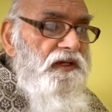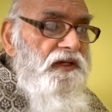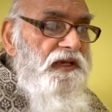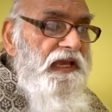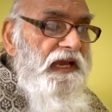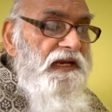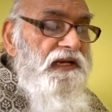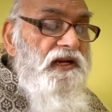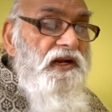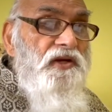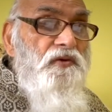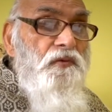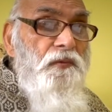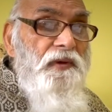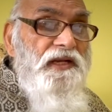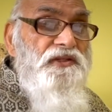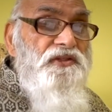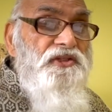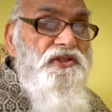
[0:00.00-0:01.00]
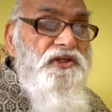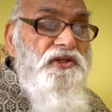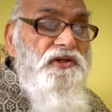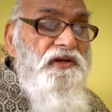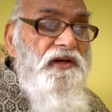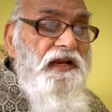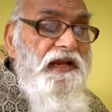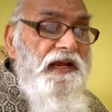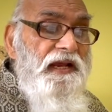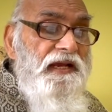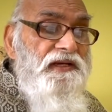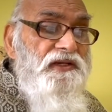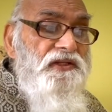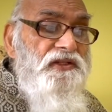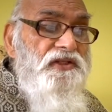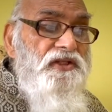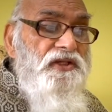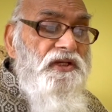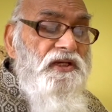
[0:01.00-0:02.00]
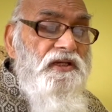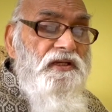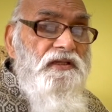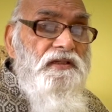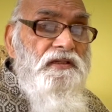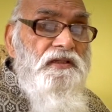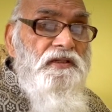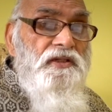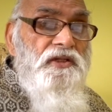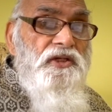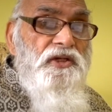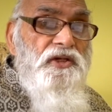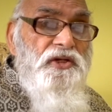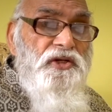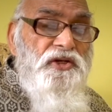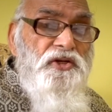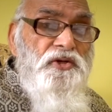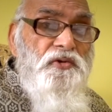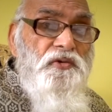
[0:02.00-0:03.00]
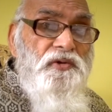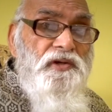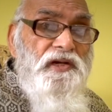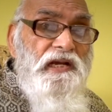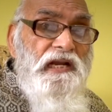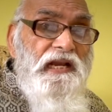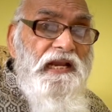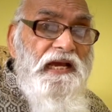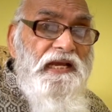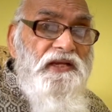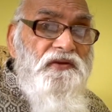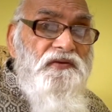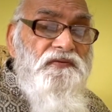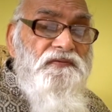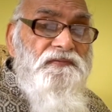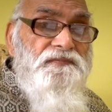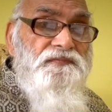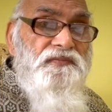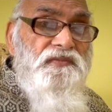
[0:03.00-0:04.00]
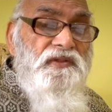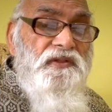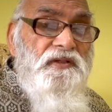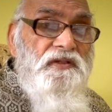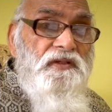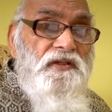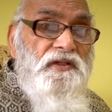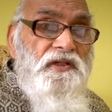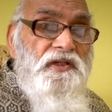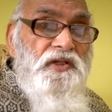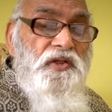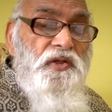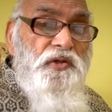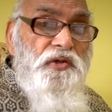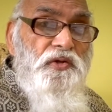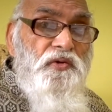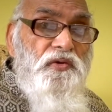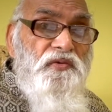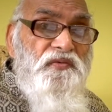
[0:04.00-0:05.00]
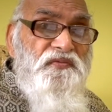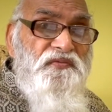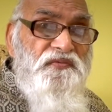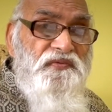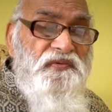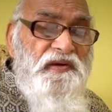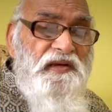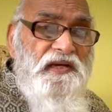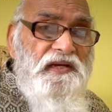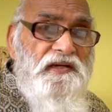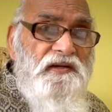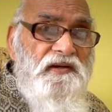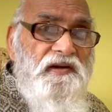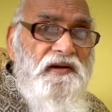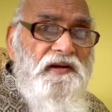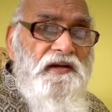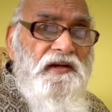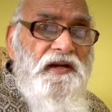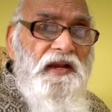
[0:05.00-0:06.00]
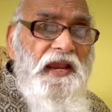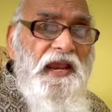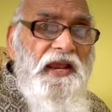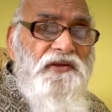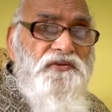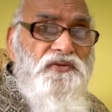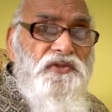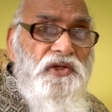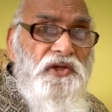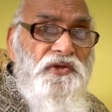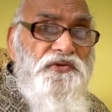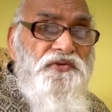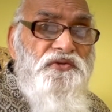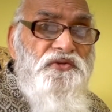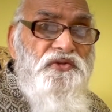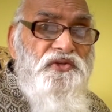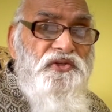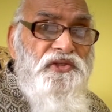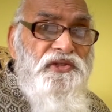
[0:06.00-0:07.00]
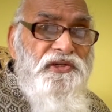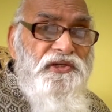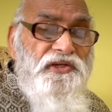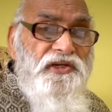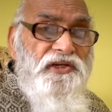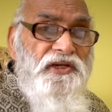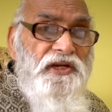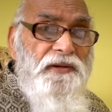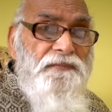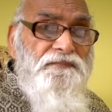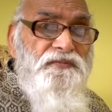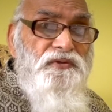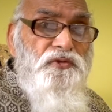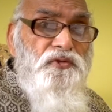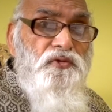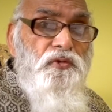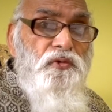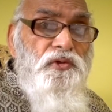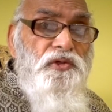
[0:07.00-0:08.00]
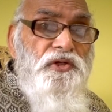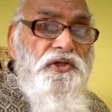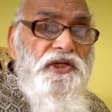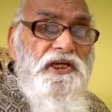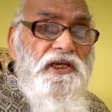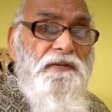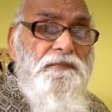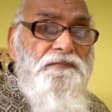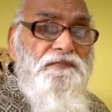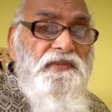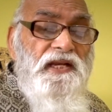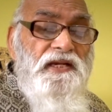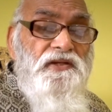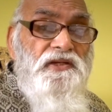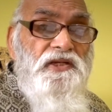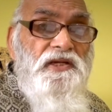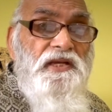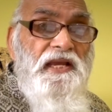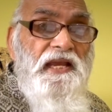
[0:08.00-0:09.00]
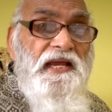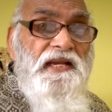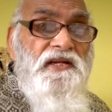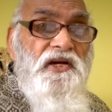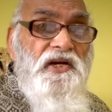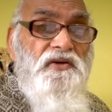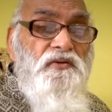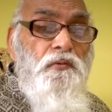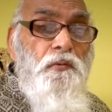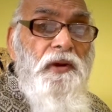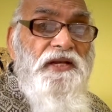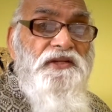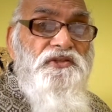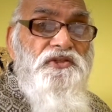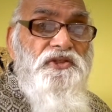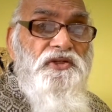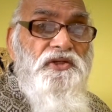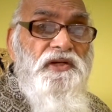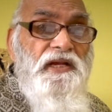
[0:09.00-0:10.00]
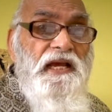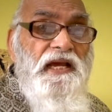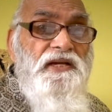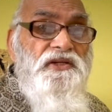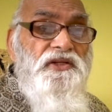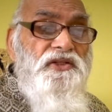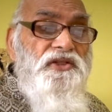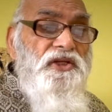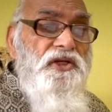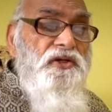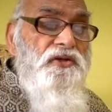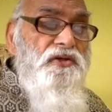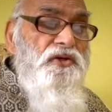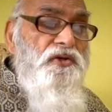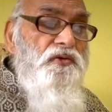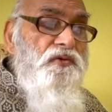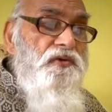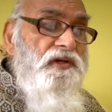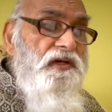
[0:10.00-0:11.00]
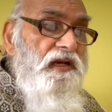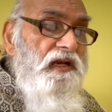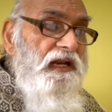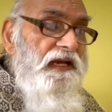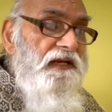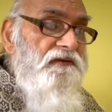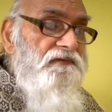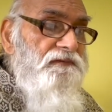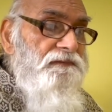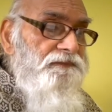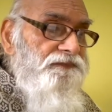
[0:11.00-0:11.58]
cannot venture anything new in life. Your fear has instilled in him so deep that he cannot venture anything new in life.